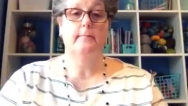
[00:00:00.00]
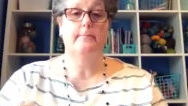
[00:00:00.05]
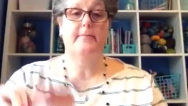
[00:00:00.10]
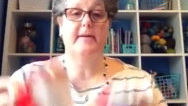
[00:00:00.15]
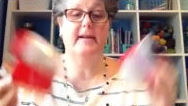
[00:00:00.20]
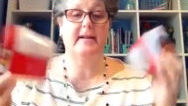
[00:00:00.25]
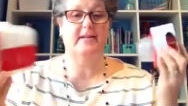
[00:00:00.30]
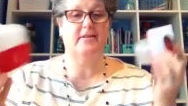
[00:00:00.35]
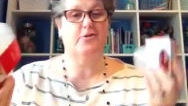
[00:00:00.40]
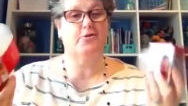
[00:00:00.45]

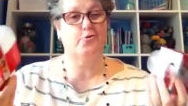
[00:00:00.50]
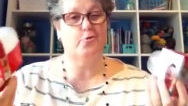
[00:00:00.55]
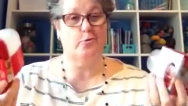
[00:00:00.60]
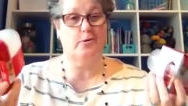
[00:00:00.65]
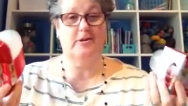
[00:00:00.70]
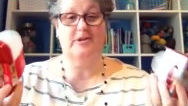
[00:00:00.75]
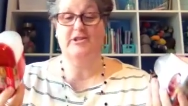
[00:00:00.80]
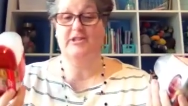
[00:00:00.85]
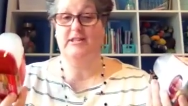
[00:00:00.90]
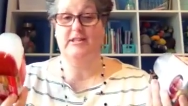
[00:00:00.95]
But it's
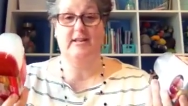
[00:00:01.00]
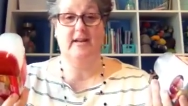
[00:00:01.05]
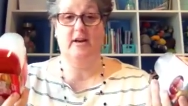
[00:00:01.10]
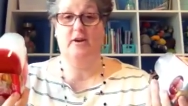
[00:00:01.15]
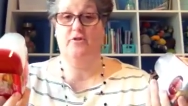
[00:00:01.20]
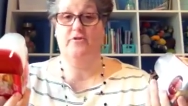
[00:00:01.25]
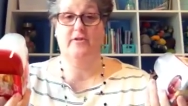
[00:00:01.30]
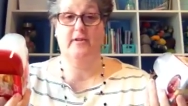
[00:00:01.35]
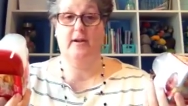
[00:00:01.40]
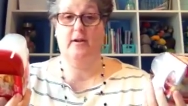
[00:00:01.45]
storage
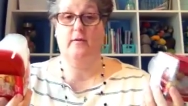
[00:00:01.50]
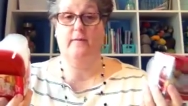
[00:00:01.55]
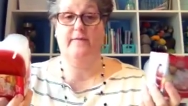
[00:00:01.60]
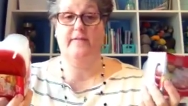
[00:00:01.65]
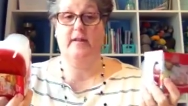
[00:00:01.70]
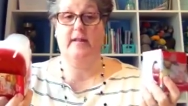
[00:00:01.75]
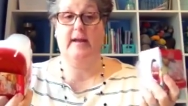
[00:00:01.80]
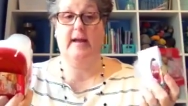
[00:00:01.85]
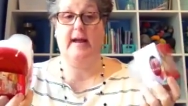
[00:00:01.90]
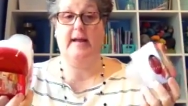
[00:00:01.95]
containers, and I don't
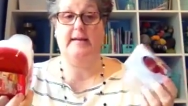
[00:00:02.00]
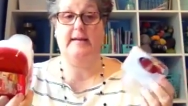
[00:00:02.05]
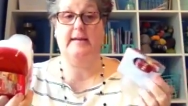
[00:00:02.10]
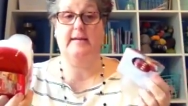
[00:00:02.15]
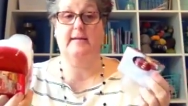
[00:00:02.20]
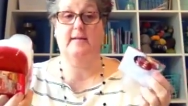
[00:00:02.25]
feel like I need